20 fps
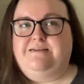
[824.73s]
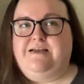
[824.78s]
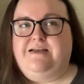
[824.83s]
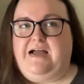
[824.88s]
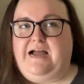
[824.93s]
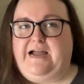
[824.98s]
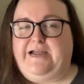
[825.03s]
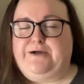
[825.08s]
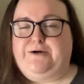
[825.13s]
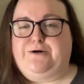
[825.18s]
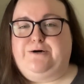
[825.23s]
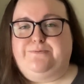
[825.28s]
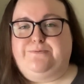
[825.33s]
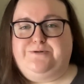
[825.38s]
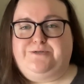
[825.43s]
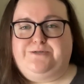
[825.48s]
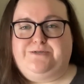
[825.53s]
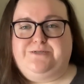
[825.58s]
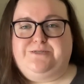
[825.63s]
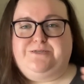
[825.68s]
I hope
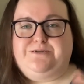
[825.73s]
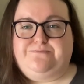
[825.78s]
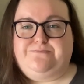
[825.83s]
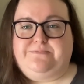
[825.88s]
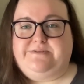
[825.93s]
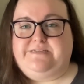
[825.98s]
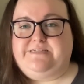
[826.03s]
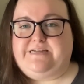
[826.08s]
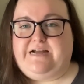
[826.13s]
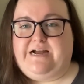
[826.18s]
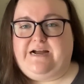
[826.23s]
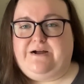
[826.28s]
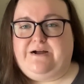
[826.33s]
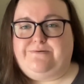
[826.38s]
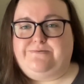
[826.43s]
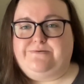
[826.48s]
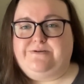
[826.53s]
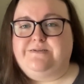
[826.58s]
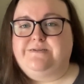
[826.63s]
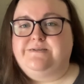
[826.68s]
she doesn't dumb this
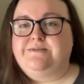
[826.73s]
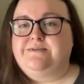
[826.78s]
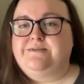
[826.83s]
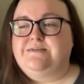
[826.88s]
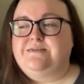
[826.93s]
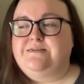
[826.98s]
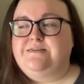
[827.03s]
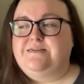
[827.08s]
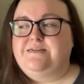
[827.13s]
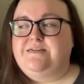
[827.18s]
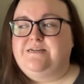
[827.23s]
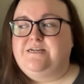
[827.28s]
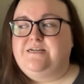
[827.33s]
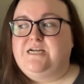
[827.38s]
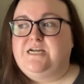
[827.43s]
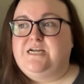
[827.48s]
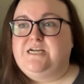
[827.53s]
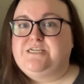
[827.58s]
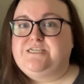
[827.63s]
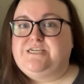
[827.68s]
down.
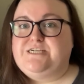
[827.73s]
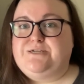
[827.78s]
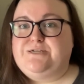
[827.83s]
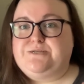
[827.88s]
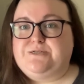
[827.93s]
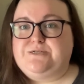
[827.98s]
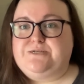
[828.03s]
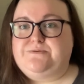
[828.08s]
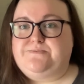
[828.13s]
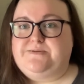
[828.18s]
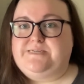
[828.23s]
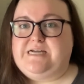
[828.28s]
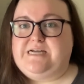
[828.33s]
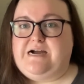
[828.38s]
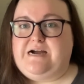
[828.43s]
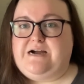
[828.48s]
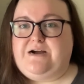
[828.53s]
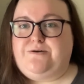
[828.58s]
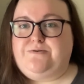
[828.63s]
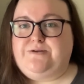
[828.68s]
She doesn't dumb it
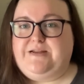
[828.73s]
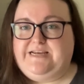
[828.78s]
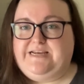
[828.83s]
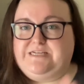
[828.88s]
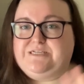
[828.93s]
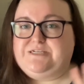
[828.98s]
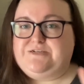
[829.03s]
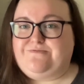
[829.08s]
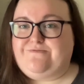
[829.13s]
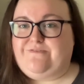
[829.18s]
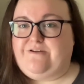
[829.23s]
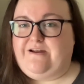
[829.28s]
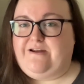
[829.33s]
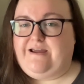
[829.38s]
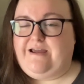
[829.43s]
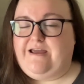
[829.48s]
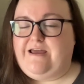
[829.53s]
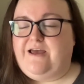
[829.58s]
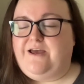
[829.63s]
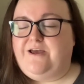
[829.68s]
down. It's
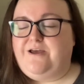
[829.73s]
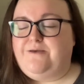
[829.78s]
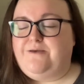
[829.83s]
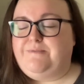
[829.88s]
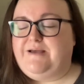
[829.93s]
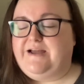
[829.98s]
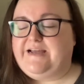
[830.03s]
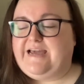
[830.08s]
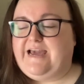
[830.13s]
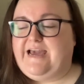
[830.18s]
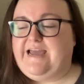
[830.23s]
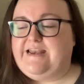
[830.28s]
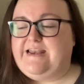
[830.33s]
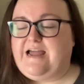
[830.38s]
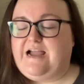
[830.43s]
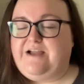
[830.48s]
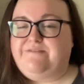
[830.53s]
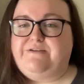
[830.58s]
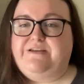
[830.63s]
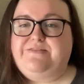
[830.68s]
great. Again,
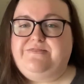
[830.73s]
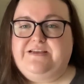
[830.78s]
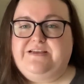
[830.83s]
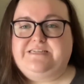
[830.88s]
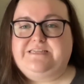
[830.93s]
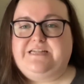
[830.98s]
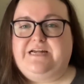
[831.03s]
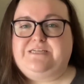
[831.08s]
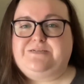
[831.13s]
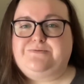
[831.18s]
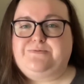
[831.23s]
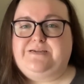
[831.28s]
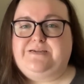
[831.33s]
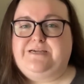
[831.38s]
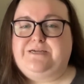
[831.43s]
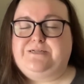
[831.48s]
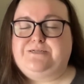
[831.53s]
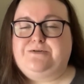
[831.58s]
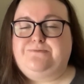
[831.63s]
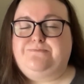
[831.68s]
I read this last
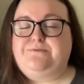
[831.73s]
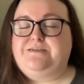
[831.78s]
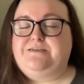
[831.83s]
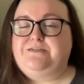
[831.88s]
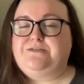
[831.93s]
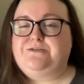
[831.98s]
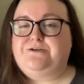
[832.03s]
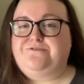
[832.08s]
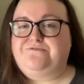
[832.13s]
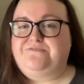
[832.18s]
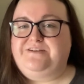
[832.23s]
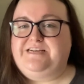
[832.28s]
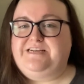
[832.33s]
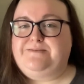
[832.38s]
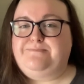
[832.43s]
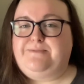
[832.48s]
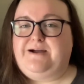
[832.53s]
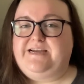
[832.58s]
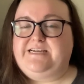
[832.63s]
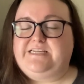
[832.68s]
week, so please go read
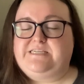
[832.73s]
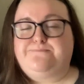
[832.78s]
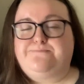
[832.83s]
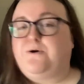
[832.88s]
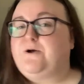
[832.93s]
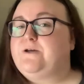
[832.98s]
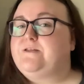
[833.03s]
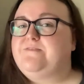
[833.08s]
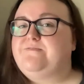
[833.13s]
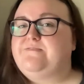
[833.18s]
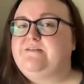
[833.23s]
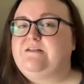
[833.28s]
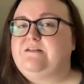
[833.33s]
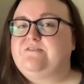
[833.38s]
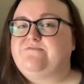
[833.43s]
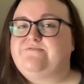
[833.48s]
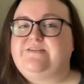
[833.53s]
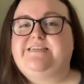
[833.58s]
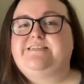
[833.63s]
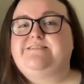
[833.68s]
my spoiler-filled
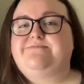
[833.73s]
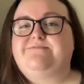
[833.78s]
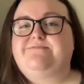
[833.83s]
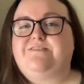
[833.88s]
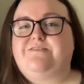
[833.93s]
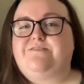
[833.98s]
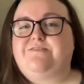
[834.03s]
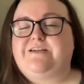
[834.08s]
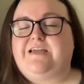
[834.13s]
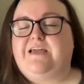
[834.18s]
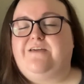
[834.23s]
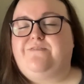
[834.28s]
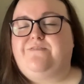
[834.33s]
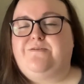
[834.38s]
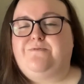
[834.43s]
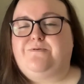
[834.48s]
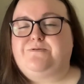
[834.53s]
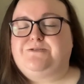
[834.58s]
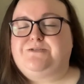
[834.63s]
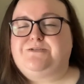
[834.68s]
reading vlog if you
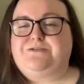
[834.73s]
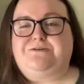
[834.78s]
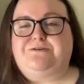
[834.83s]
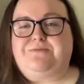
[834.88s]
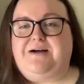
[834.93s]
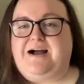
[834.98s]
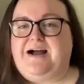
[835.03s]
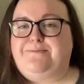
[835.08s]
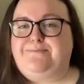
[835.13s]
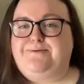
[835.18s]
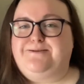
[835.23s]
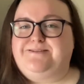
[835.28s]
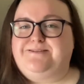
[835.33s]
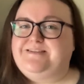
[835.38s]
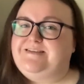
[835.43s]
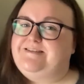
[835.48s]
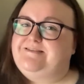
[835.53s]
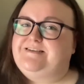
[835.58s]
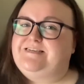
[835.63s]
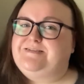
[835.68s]
want to know what happens
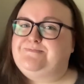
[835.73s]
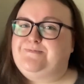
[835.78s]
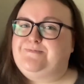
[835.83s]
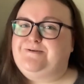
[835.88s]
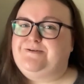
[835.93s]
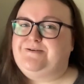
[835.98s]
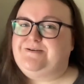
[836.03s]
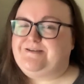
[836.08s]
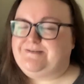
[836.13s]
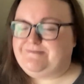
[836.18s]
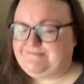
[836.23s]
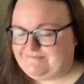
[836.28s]
in this book.